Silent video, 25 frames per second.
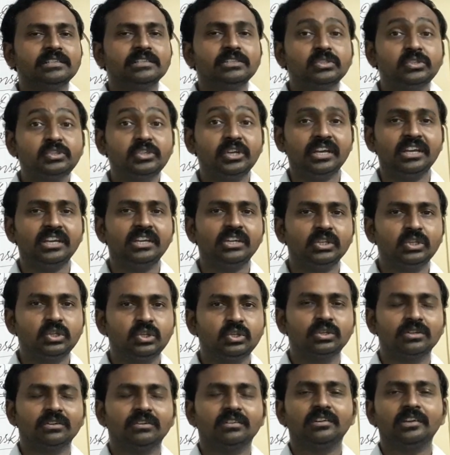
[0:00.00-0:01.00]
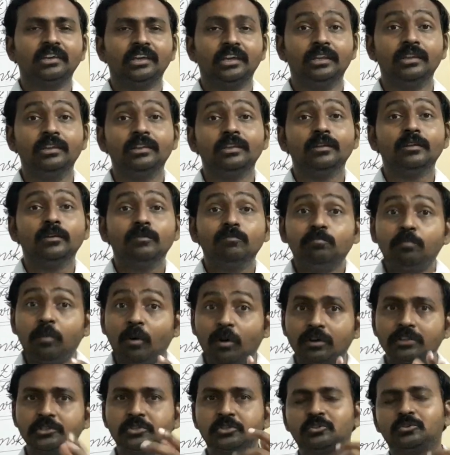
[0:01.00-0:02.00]
judge in
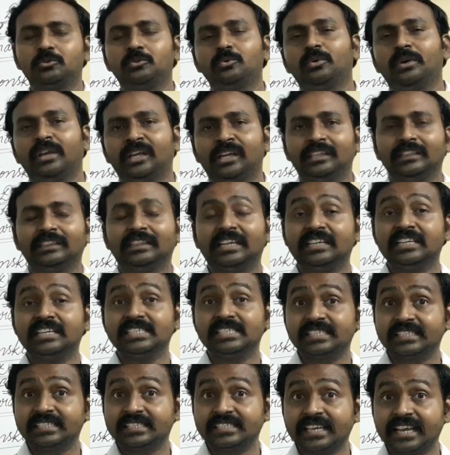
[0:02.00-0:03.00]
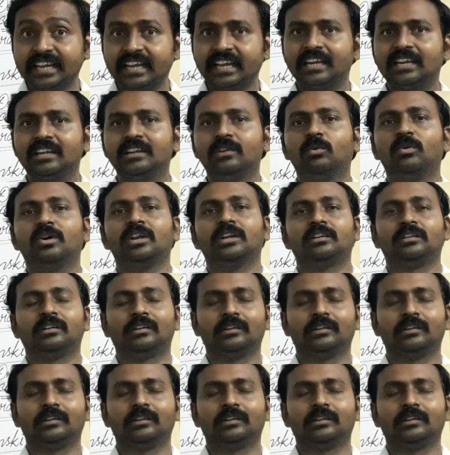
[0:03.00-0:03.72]
positive way. That is second one.